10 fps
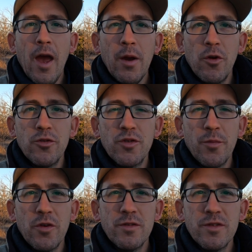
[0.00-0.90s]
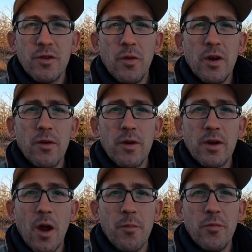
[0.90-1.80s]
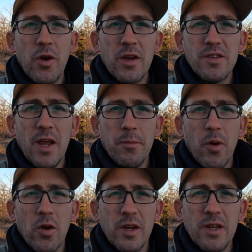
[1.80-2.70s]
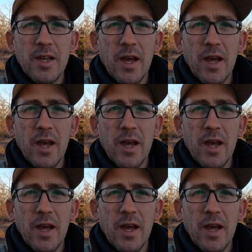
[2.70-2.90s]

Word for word: Hey road trippers, we're here at Copper Breaks State Park in